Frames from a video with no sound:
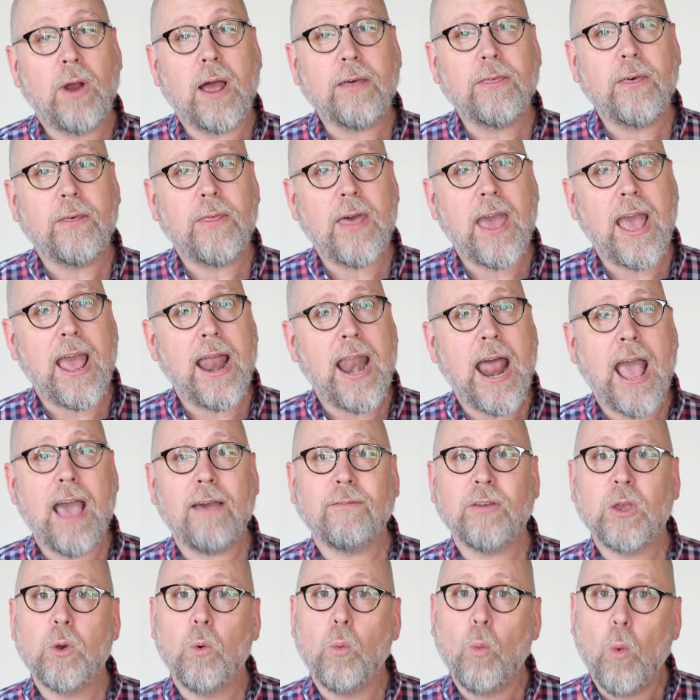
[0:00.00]
rather than
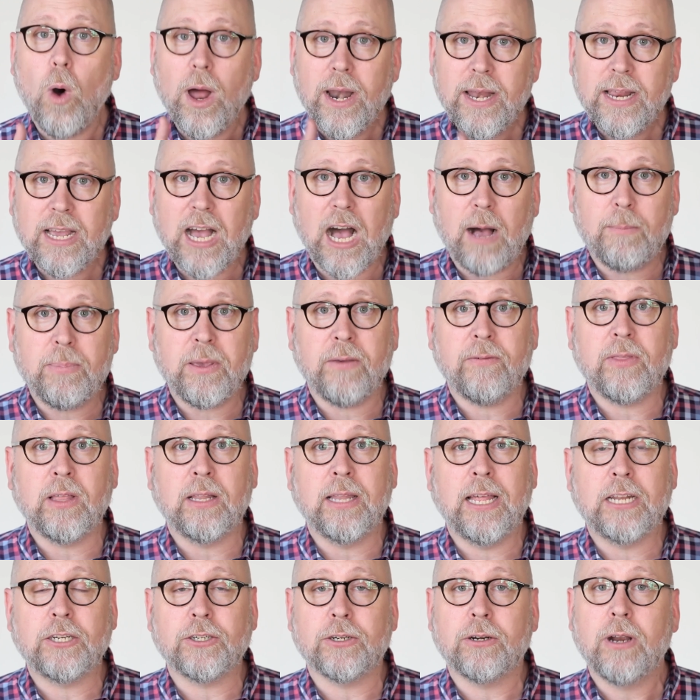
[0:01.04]
having one copy of the
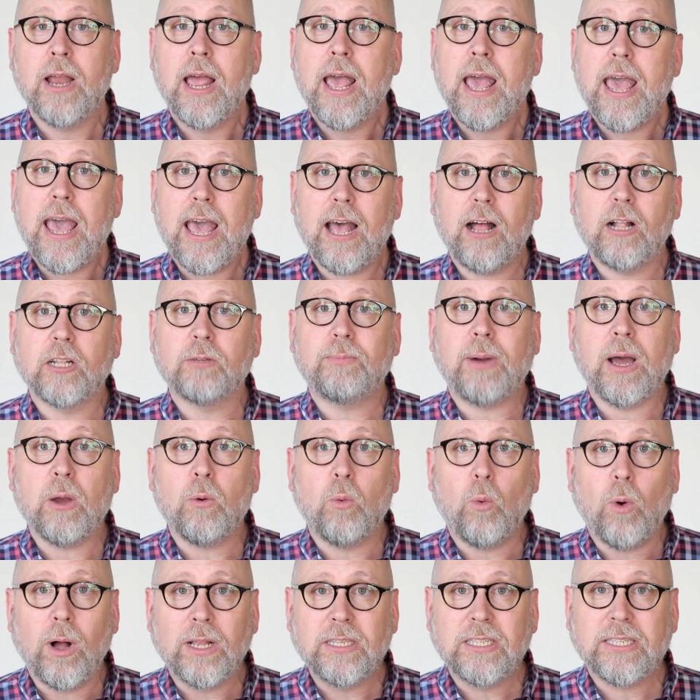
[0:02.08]
ledger held by
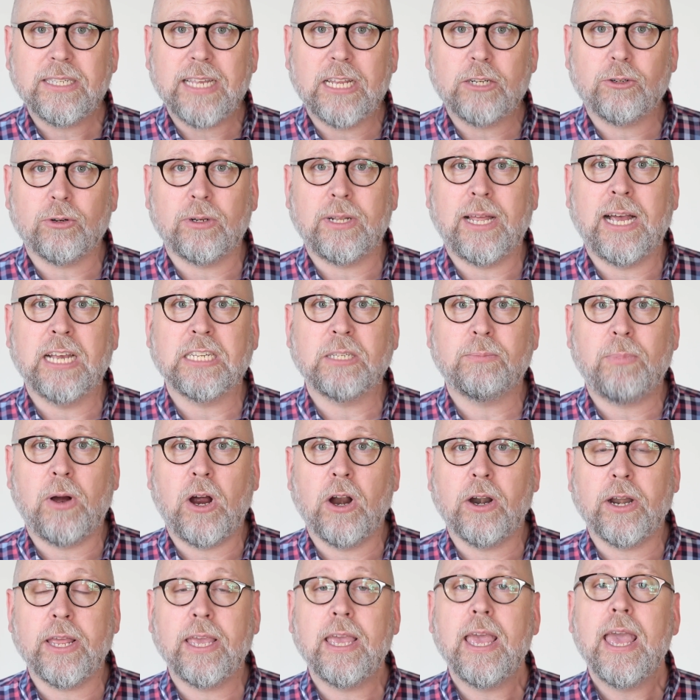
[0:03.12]
one centralized
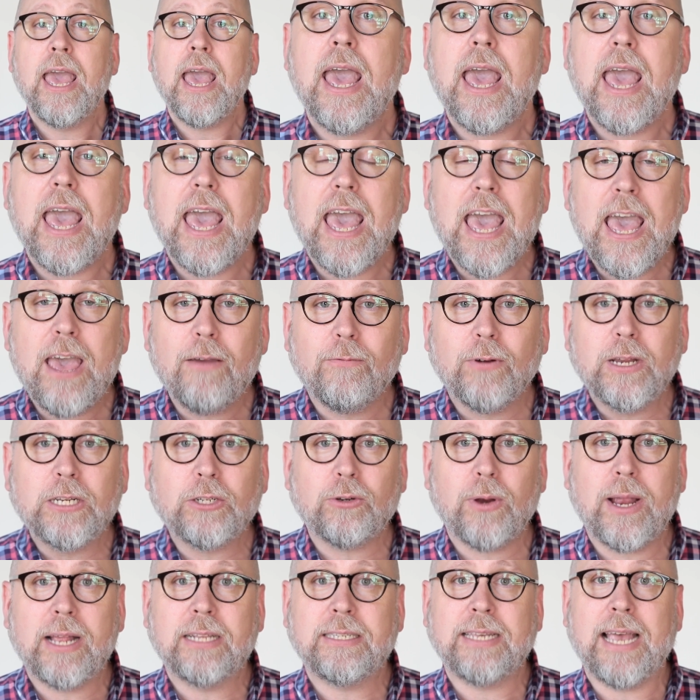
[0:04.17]
party, every
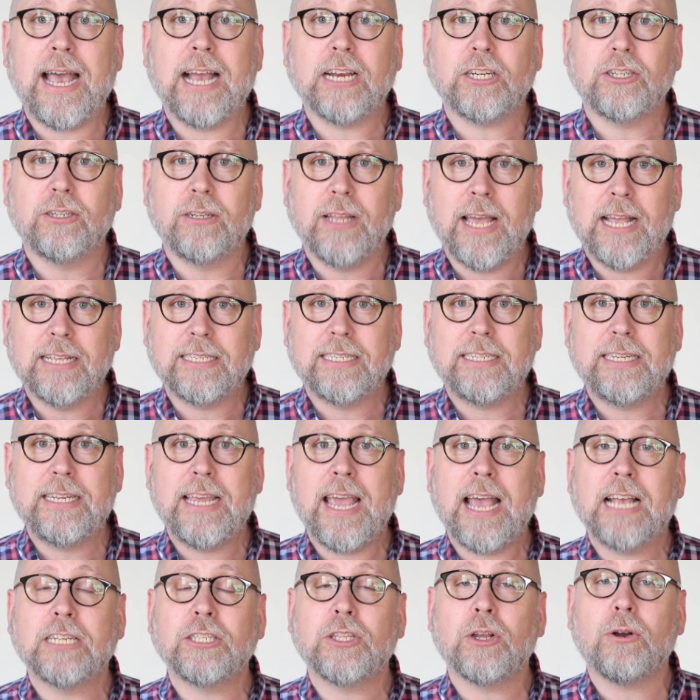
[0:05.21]
transactional entity
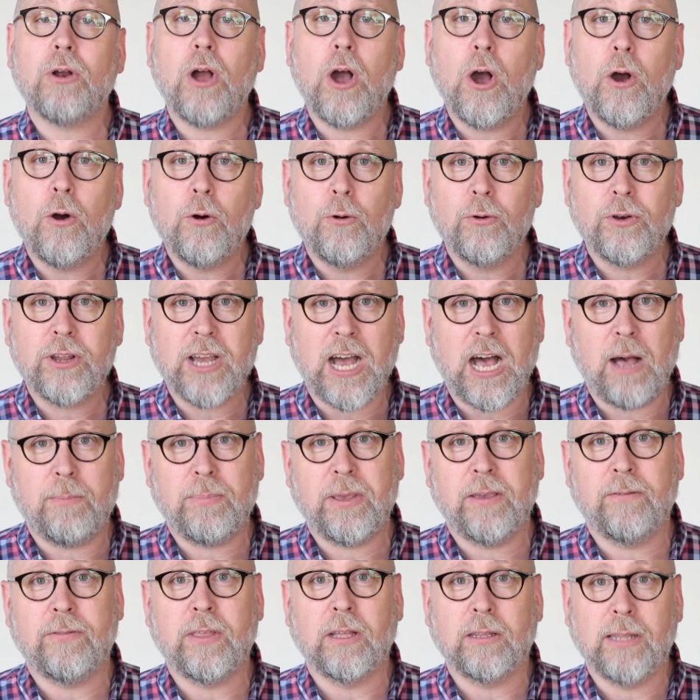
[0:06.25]
has their own
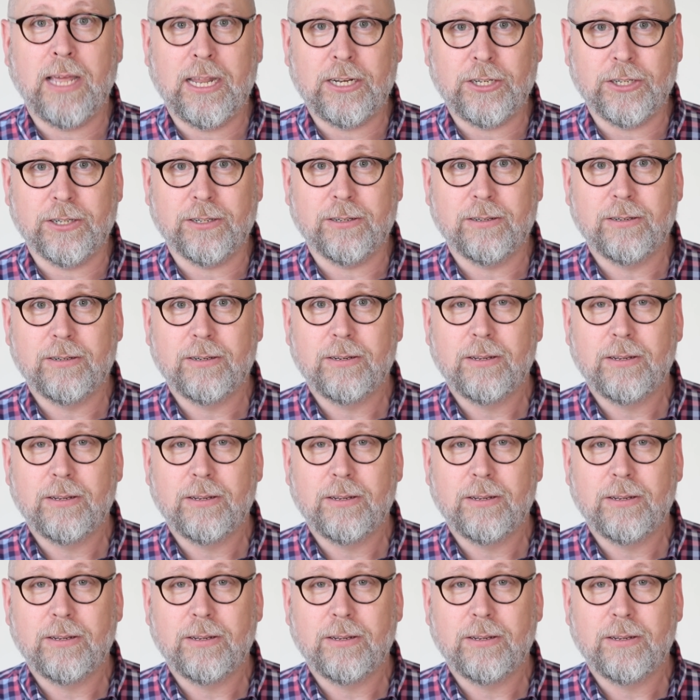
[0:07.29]
copy of the ledger.